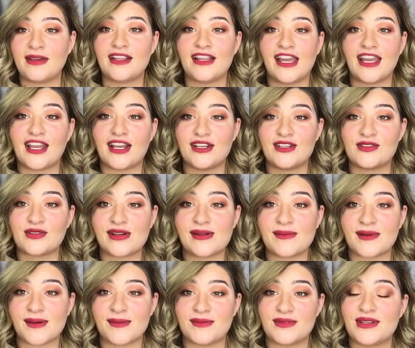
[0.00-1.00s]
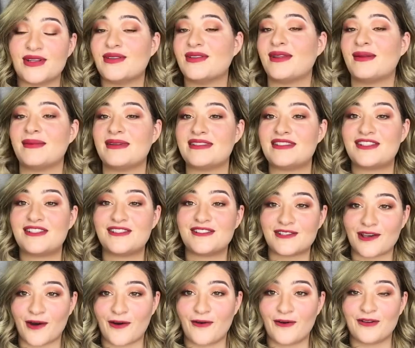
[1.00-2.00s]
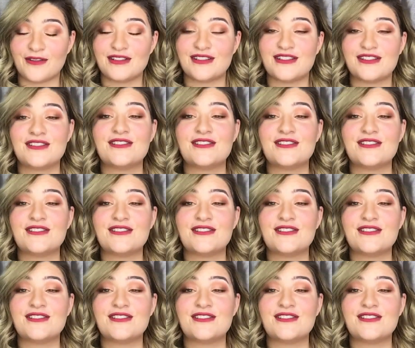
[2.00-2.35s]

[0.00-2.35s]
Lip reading: like a dream come true. That'd be so